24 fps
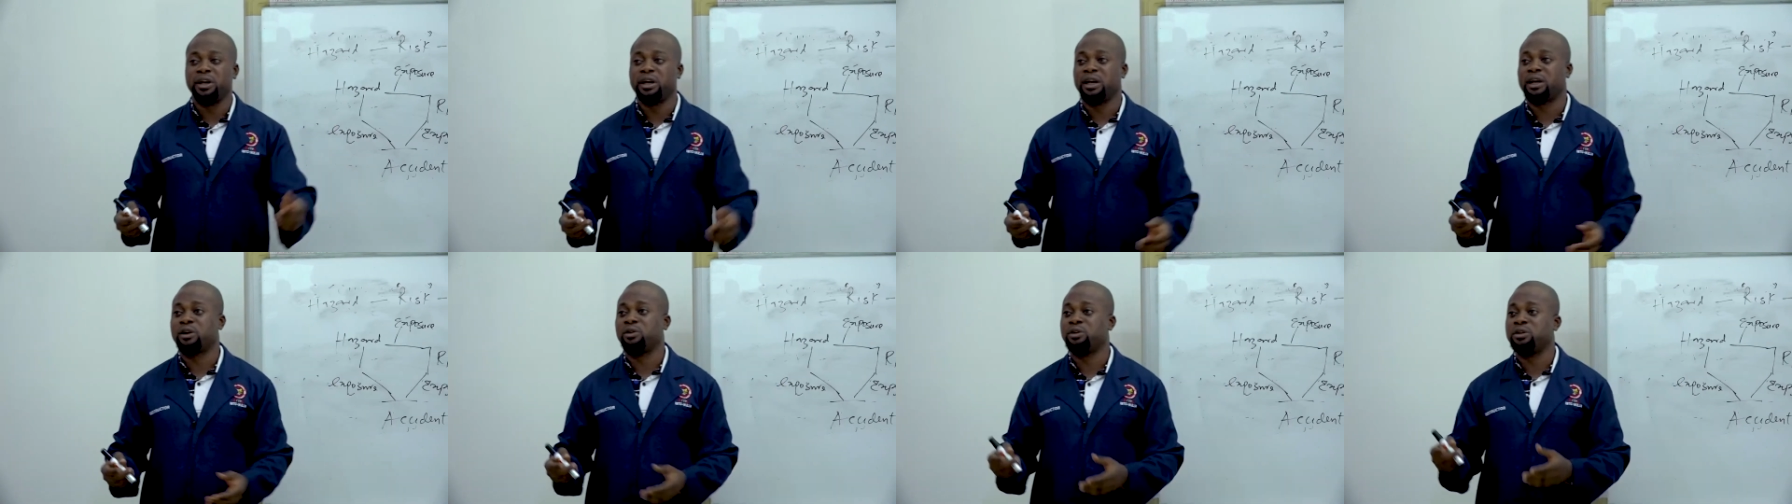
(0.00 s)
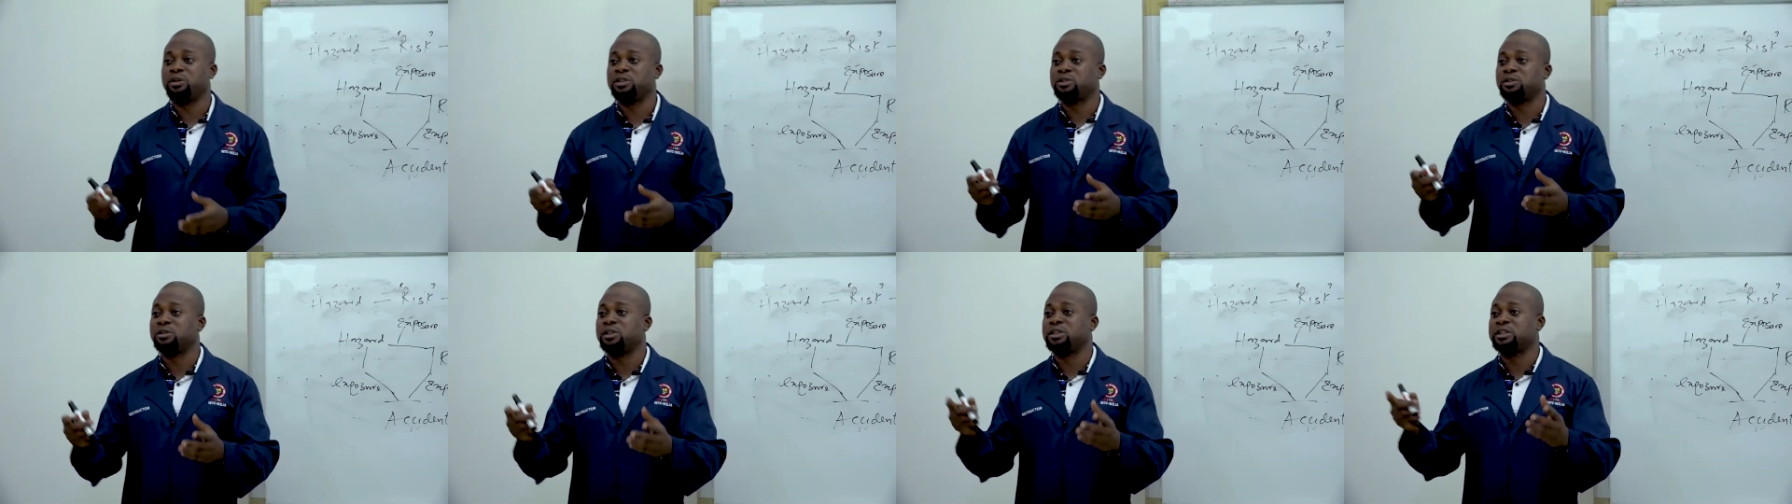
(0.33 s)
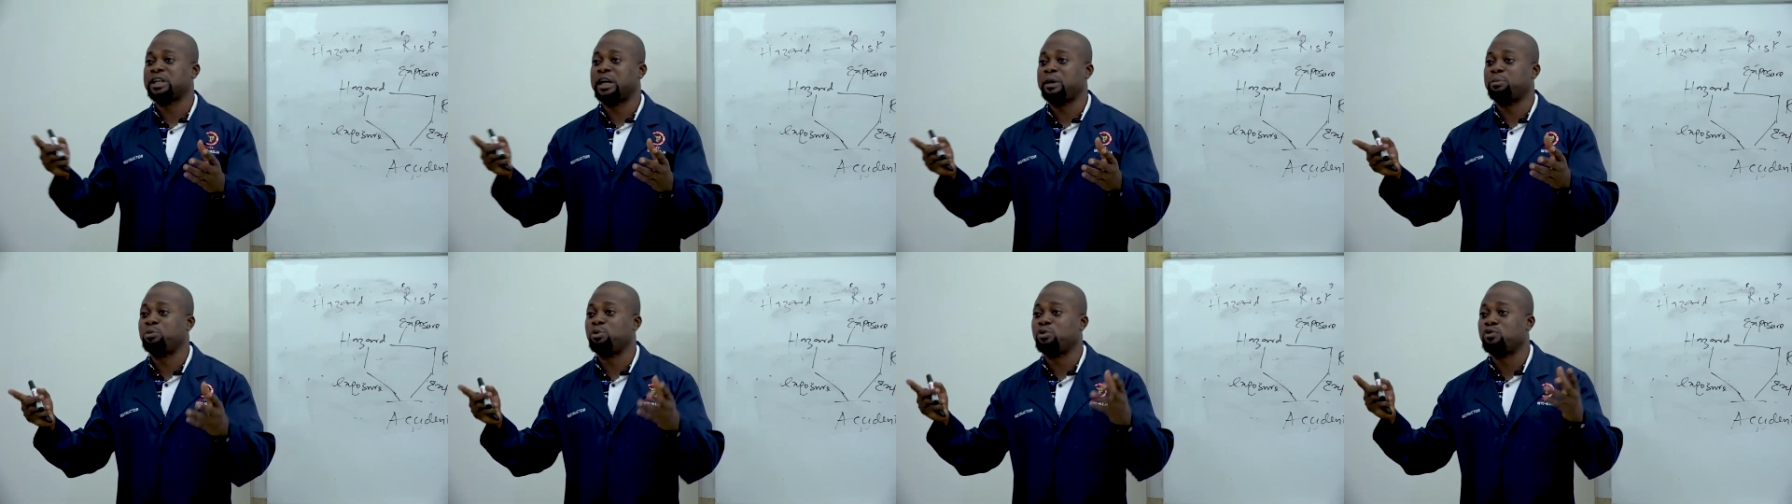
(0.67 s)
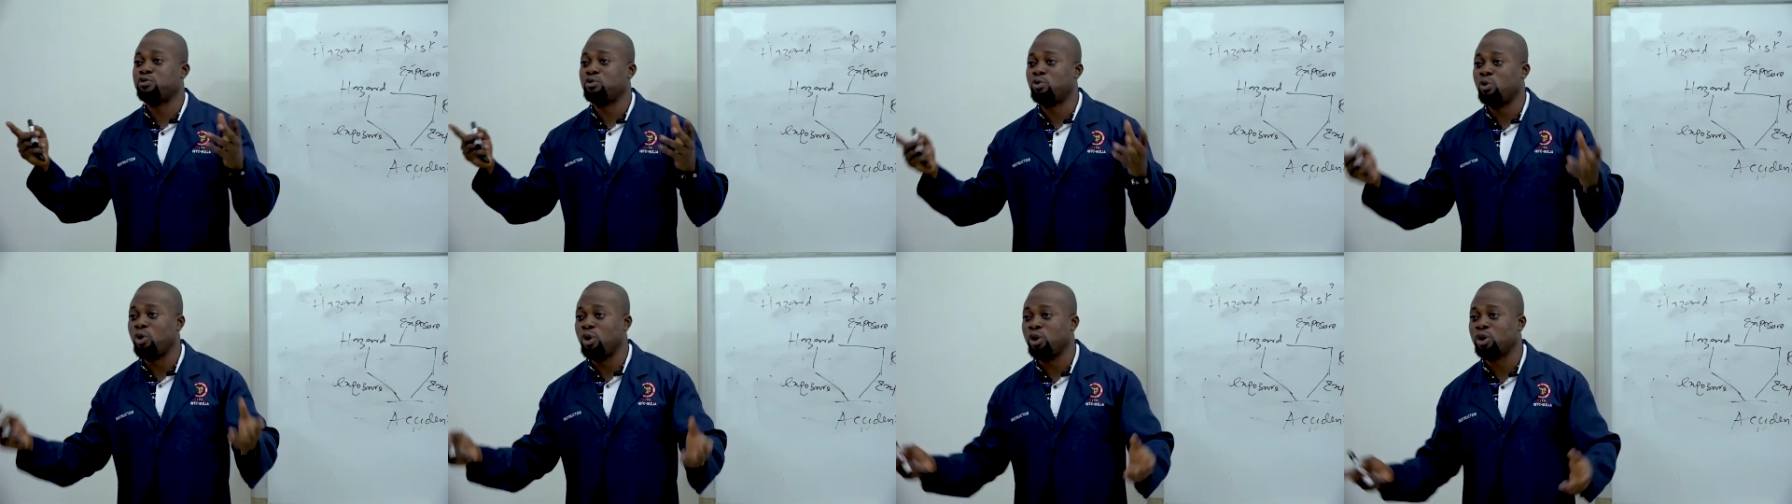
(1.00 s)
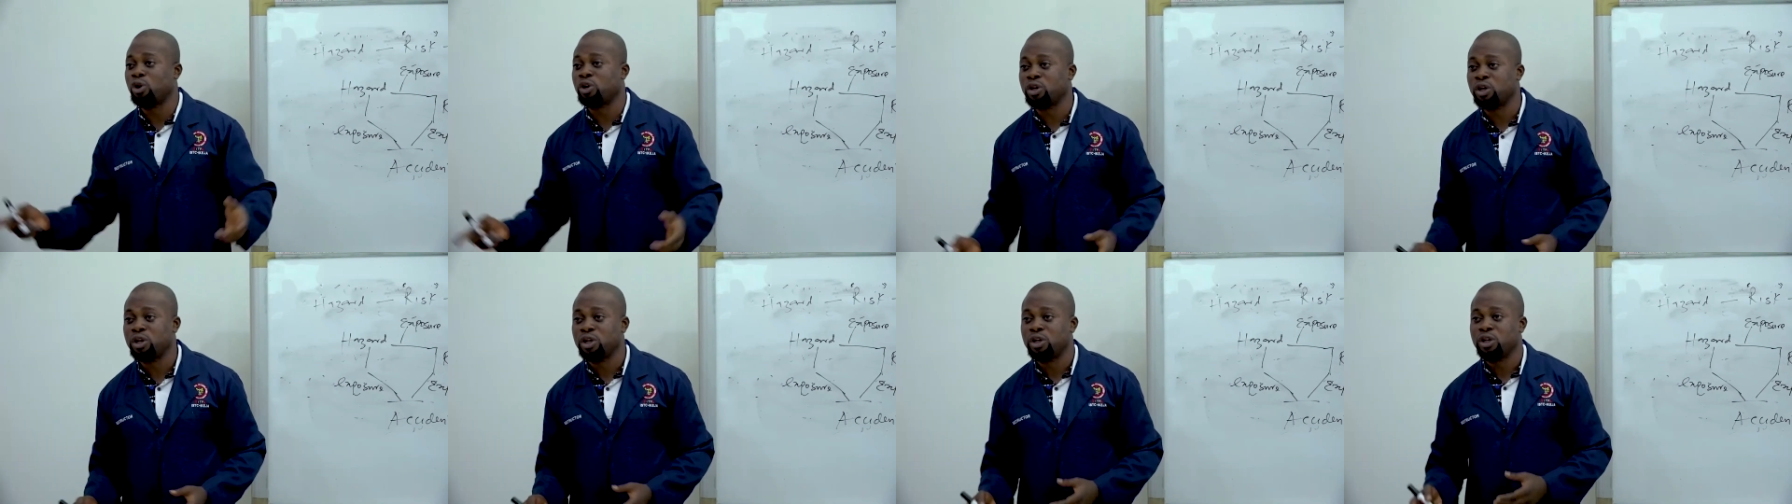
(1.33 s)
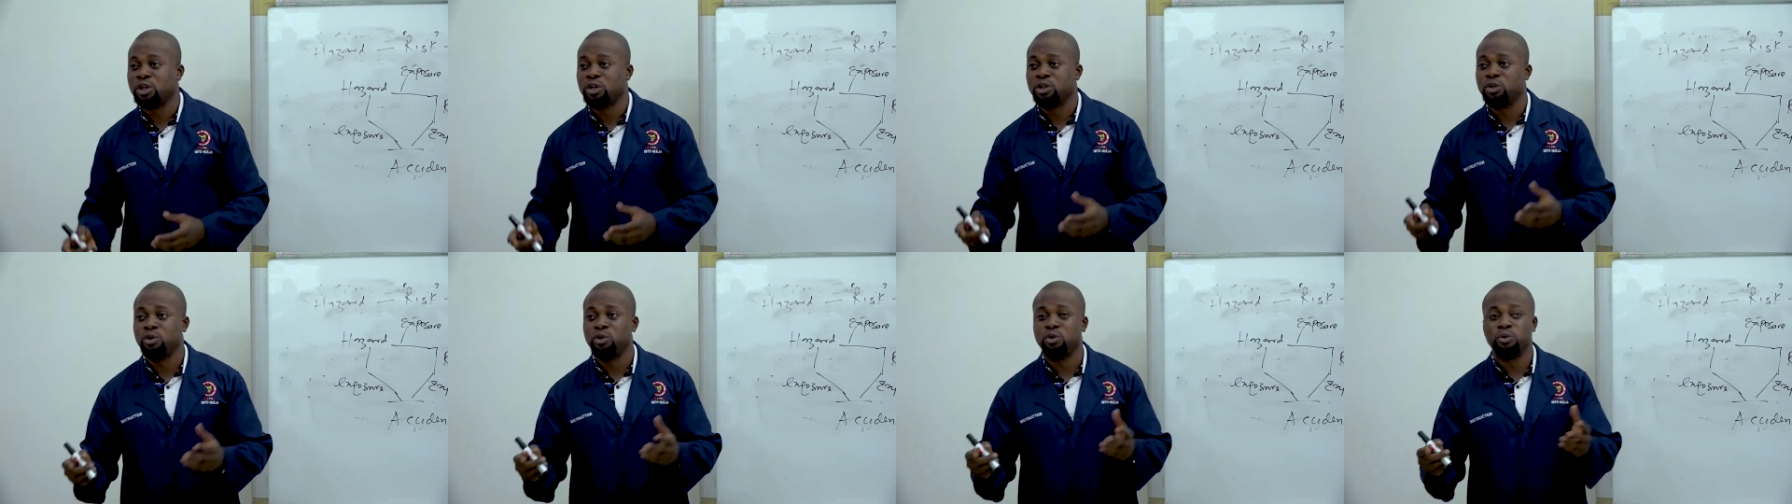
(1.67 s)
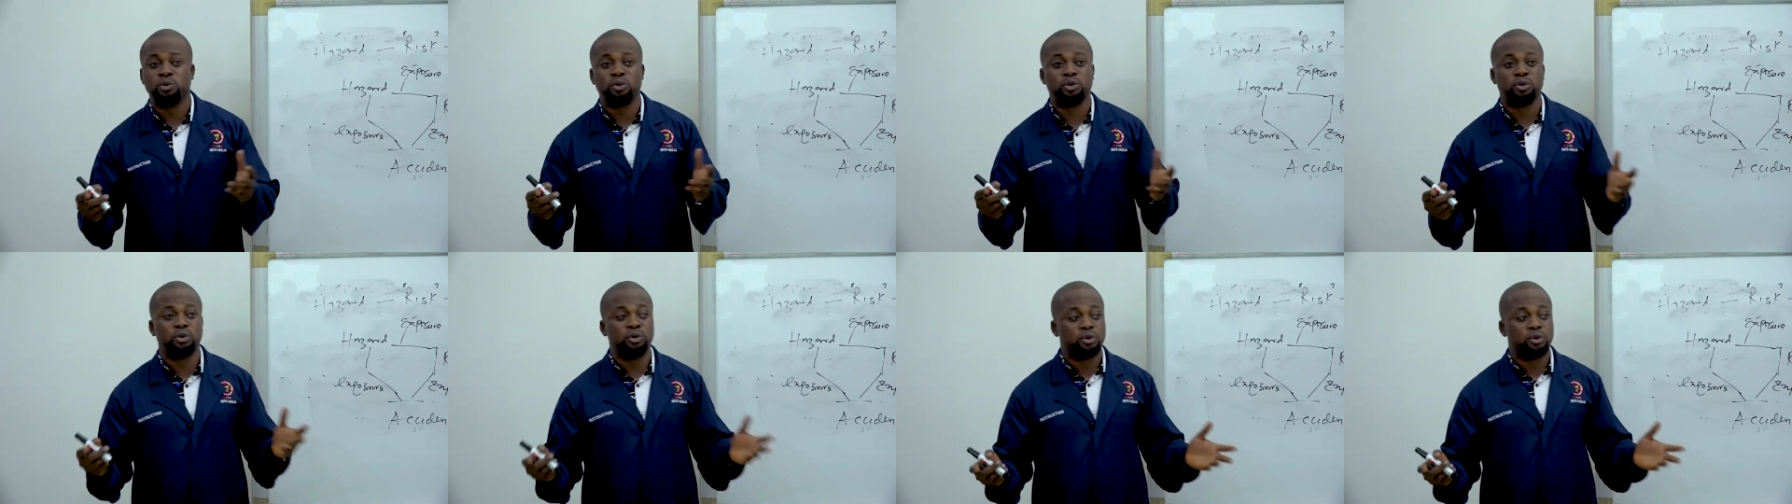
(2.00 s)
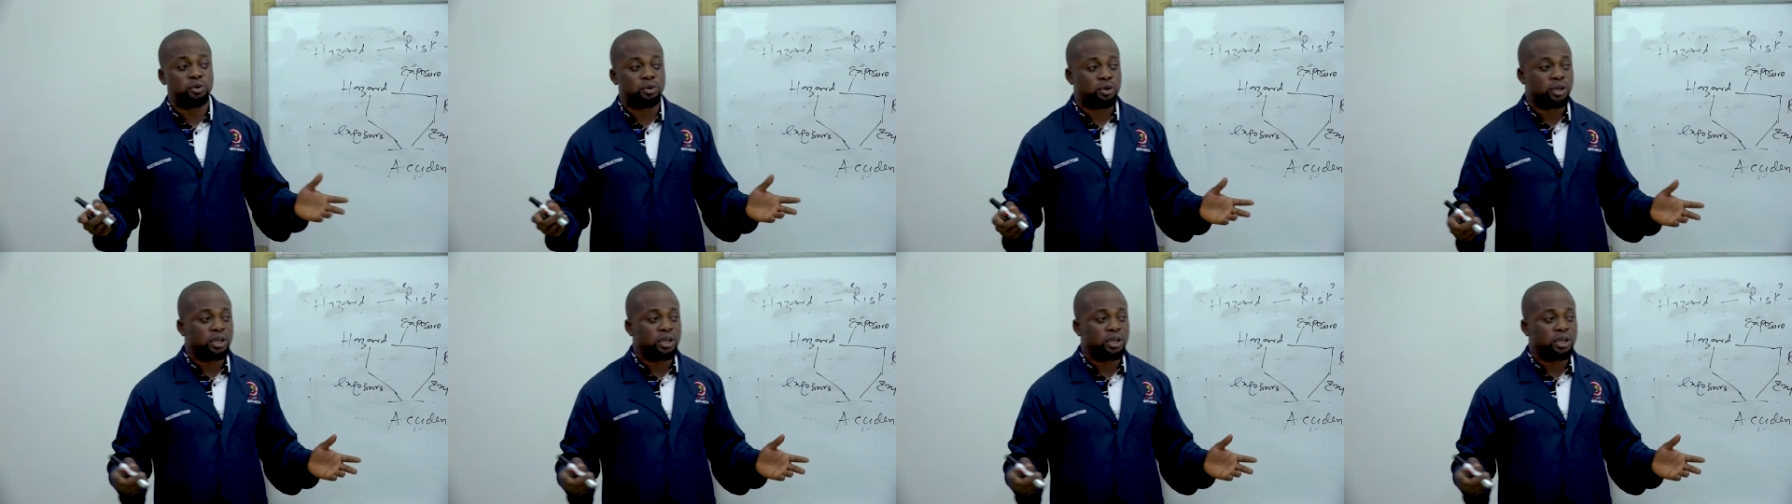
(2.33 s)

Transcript: according to the type of work you will do.